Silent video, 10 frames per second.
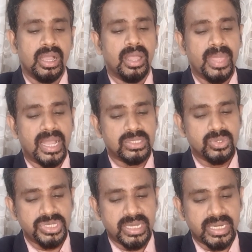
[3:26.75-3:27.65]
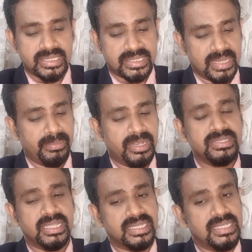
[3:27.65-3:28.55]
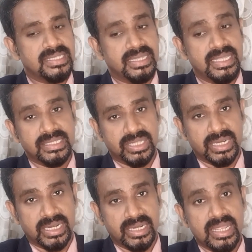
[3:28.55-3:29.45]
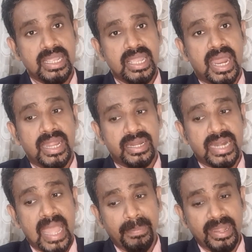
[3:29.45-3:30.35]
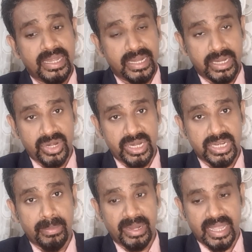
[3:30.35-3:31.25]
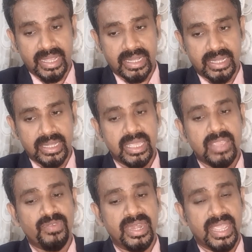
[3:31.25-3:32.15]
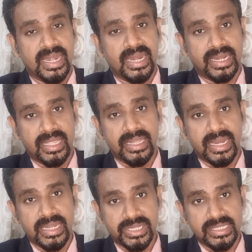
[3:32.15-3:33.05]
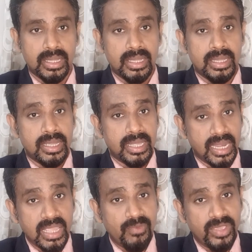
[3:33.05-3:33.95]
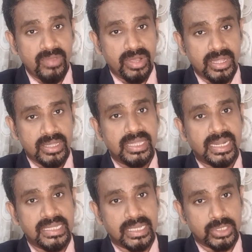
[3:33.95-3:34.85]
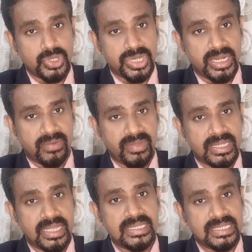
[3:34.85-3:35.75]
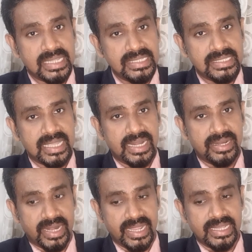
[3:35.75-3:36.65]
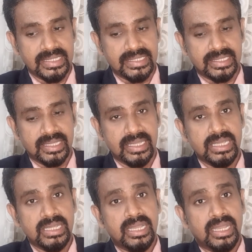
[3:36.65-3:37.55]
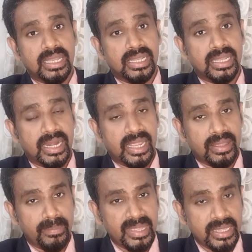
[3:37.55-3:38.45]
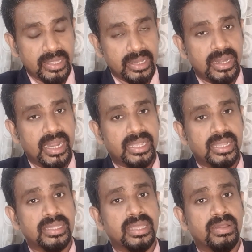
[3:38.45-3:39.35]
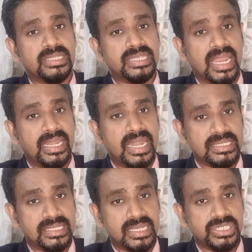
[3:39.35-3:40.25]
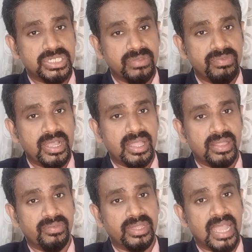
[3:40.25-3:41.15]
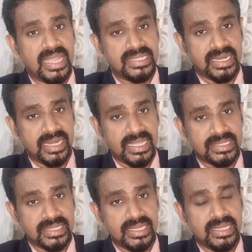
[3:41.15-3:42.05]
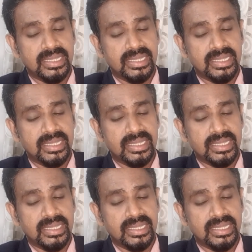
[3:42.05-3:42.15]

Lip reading: the associated symptoms and signs in these children, and rapid deterioration might occur if we neglect in the initial. Any fever that is associated with chills and rigors, meaning the child does shiver with hands and legs,